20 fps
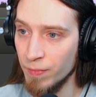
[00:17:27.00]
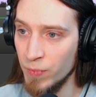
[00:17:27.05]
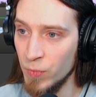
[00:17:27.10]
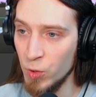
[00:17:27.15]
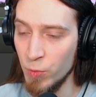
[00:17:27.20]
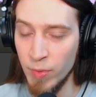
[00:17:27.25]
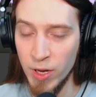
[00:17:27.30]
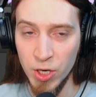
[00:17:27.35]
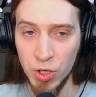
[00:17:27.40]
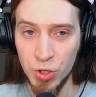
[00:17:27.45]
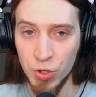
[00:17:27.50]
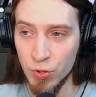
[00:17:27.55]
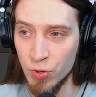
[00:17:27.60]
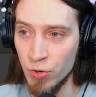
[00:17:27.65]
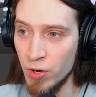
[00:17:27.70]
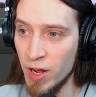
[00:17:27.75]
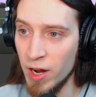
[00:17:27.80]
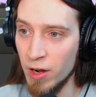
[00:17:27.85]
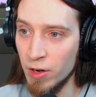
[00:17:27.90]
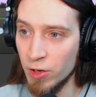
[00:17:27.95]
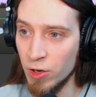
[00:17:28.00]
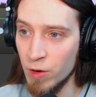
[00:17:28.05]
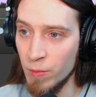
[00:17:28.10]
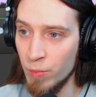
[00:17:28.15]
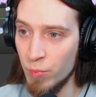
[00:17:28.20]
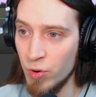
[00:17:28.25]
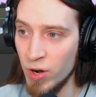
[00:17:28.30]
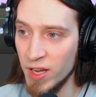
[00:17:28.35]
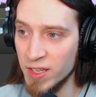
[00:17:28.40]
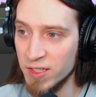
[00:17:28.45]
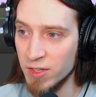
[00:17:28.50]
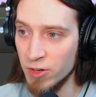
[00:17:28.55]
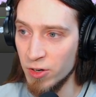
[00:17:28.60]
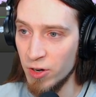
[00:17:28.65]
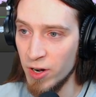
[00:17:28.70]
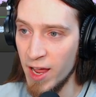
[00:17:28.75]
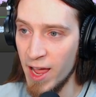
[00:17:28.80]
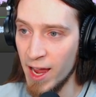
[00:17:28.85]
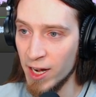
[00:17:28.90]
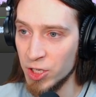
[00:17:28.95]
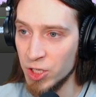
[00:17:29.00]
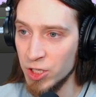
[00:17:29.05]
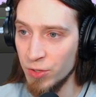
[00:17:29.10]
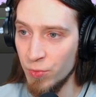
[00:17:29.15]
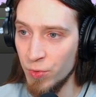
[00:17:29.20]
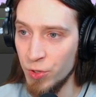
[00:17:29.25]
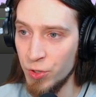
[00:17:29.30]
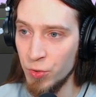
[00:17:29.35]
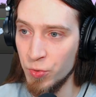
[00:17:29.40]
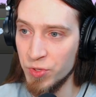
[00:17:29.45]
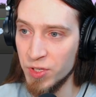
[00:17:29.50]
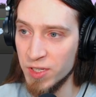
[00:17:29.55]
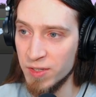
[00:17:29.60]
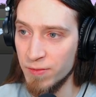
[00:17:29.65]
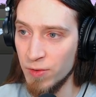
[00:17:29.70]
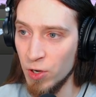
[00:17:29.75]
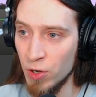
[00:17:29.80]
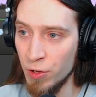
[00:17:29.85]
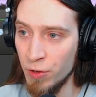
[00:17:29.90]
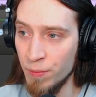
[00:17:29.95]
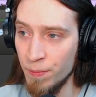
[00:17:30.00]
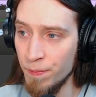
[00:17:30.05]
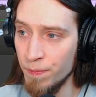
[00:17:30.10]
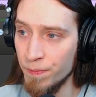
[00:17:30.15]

To make sure that our compressor actually reduces volume.